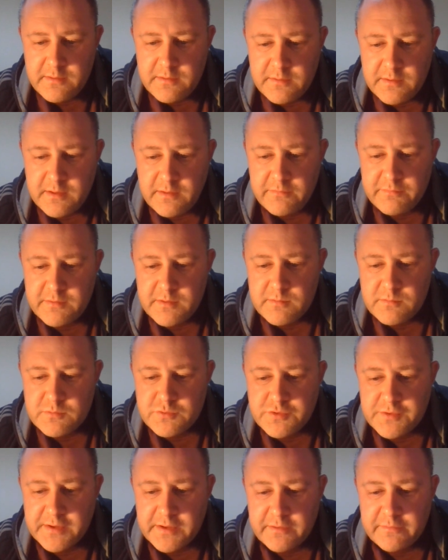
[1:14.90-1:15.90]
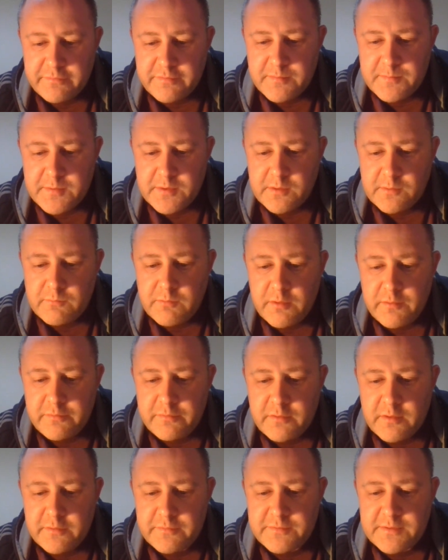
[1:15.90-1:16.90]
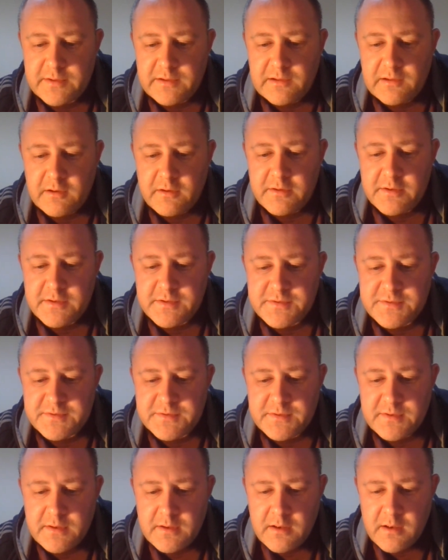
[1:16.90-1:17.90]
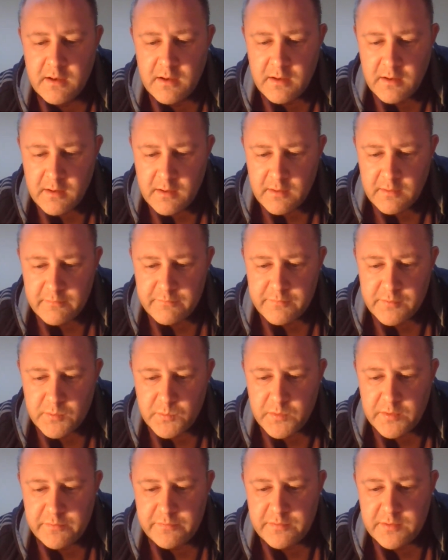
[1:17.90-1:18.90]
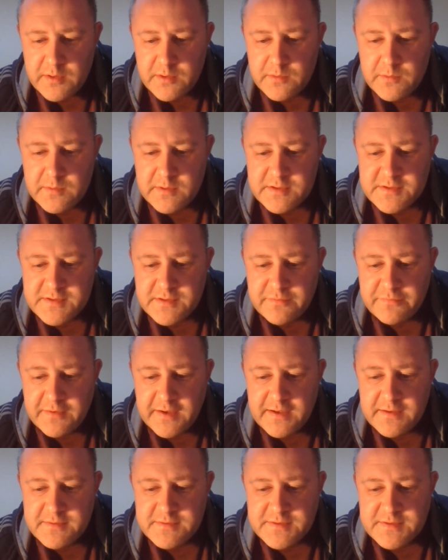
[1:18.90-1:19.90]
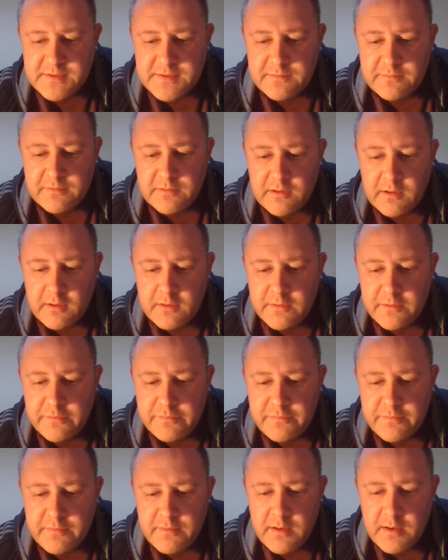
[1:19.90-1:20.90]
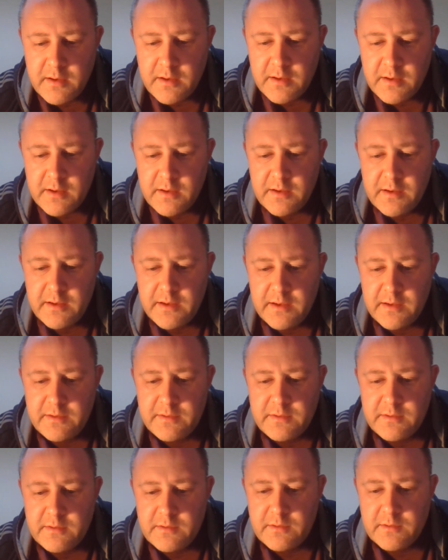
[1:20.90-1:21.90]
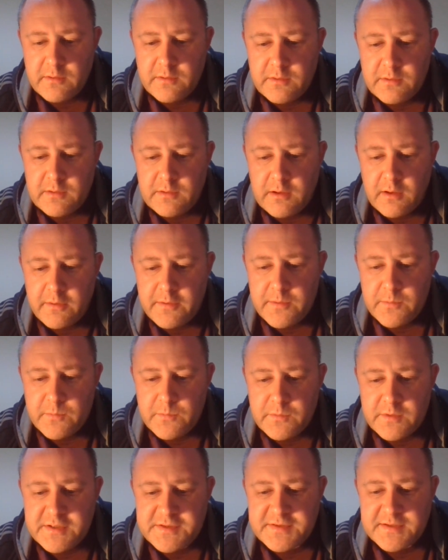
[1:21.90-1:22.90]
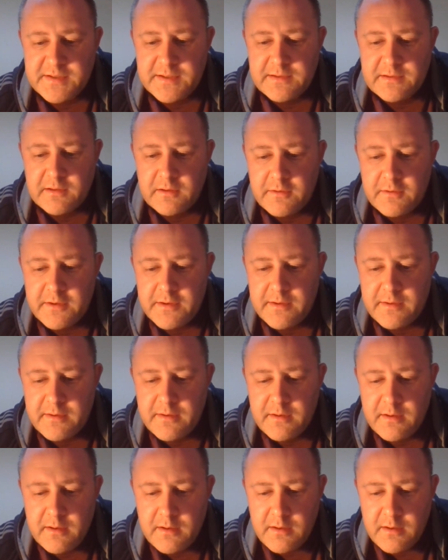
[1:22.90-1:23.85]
You give them drink from your river of delights. For with you is the fountain of life. In your light we see light.